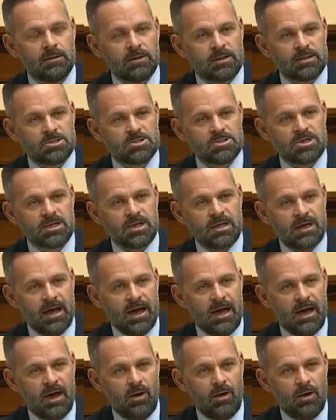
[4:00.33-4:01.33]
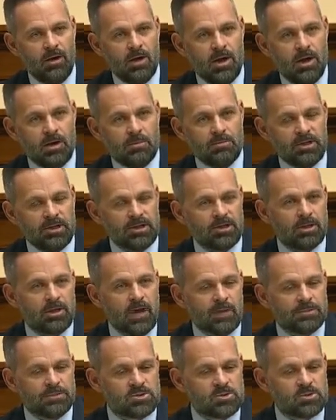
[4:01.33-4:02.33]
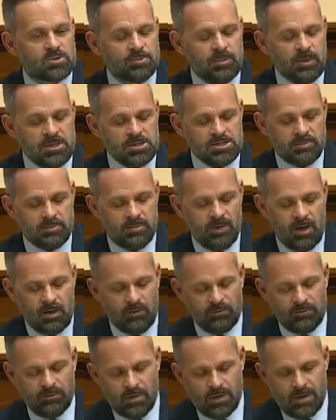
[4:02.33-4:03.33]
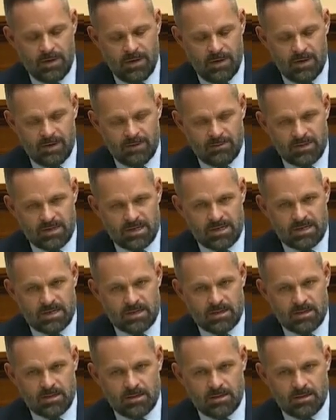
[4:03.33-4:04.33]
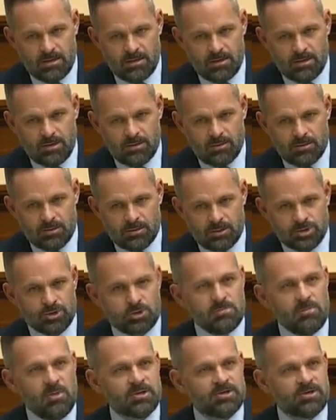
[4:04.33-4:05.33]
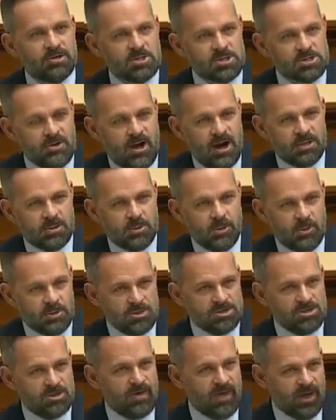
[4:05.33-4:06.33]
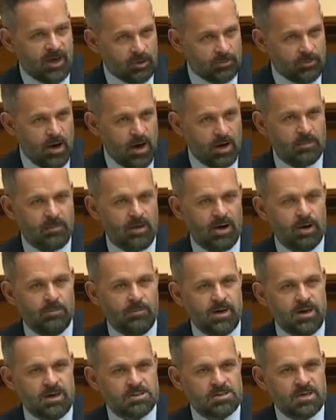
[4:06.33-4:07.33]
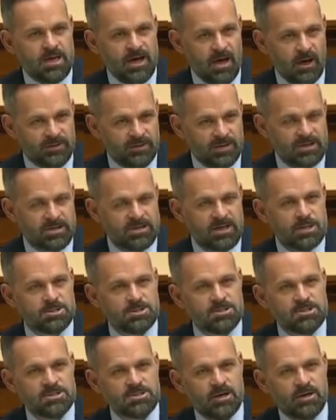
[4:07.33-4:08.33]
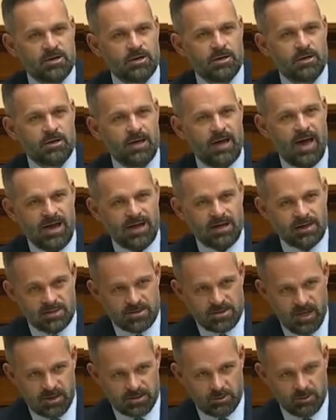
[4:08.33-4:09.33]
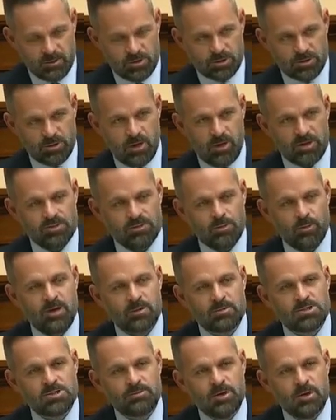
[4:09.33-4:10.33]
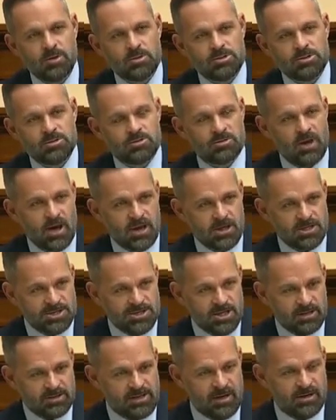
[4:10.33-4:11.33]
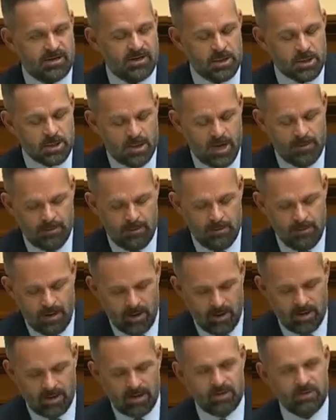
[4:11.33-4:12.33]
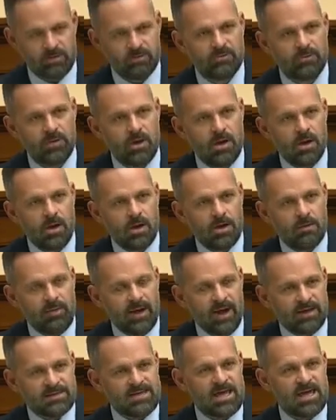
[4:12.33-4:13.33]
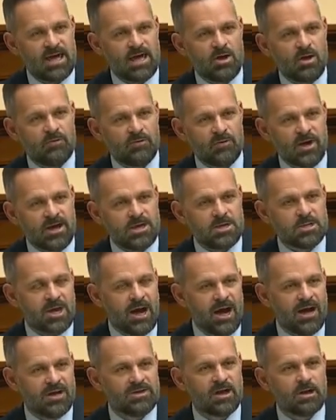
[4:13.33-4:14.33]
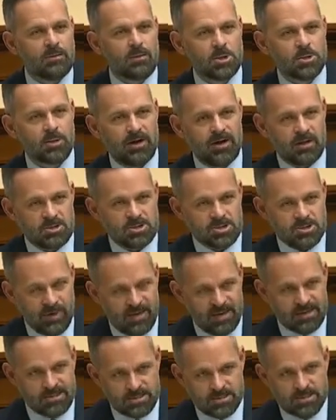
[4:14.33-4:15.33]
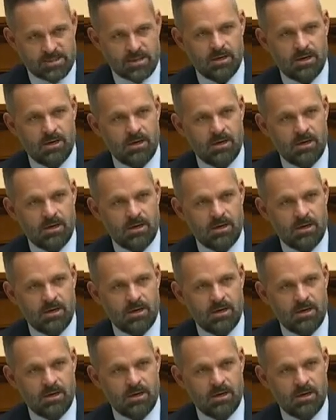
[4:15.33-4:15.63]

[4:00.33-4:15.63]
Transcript: and seeing how political optics was placed above the true military strategy where we should have held Bagram Air Base, held the detention center, had a conducted withdrawal as the way it was supposed to, not shut down and entrap Americans by taking over HCI, the commercial airspace,